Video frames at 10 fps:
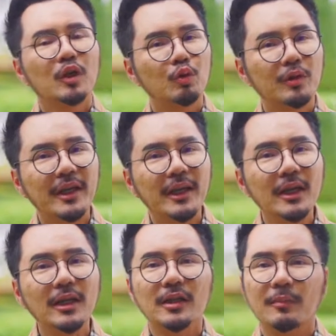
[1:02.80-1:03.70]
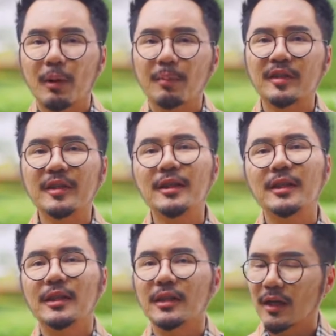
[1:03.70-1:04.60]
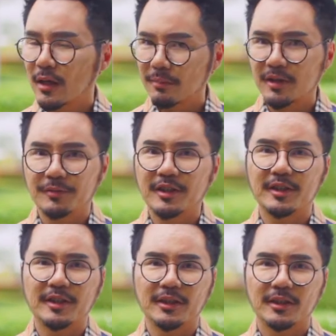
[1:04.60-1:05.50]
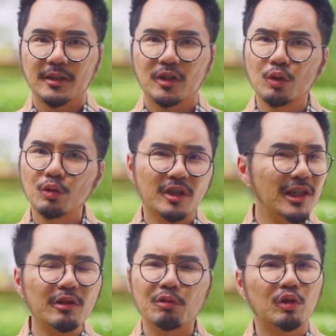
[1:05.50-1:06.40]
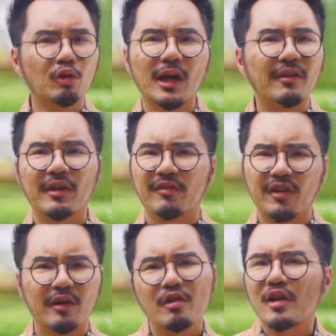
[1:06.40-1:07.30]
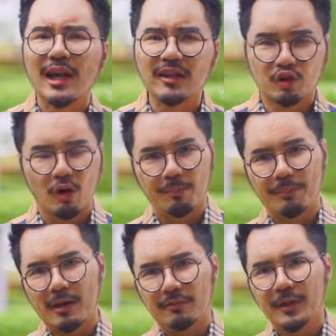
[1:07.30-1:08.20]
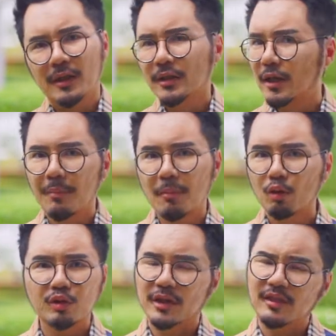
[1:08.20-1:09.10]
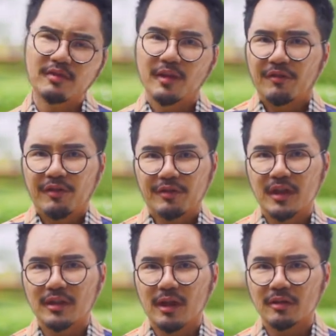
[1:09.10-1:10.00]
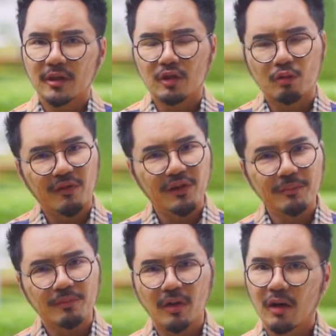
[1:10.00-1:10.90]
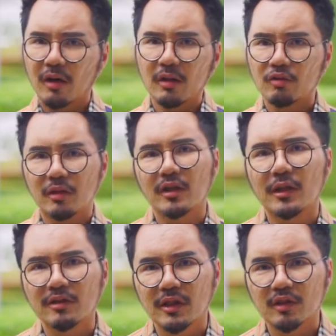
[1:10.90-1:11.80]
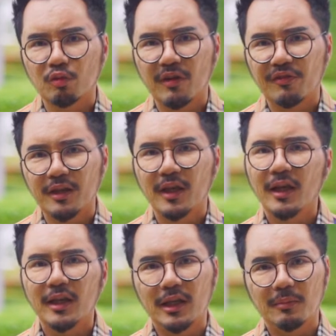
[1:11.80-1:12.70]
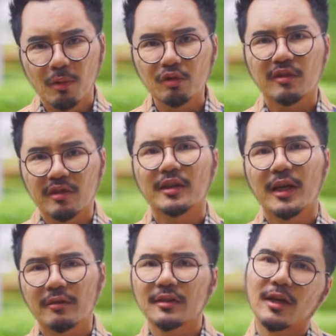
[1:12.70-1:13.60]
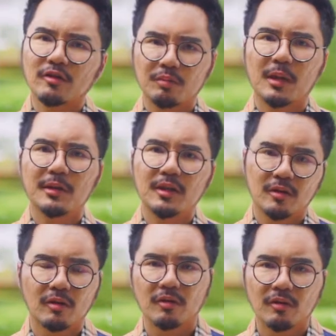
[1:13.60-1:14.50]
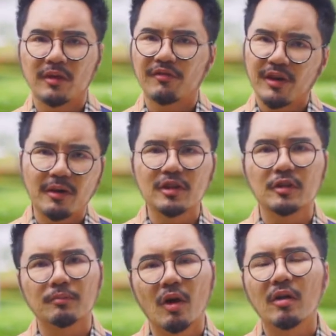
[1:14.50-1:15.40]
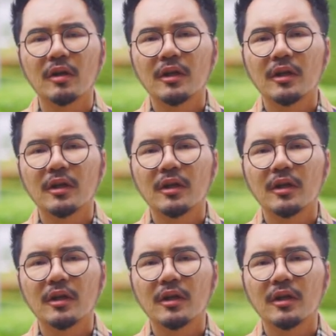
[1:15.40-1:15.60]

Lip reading: today the property in urban city, usually we don't have a very large compound. The most is 15,000 square feet or 20,000 square feet. In most of the terrace house, maybe, you know, only very small.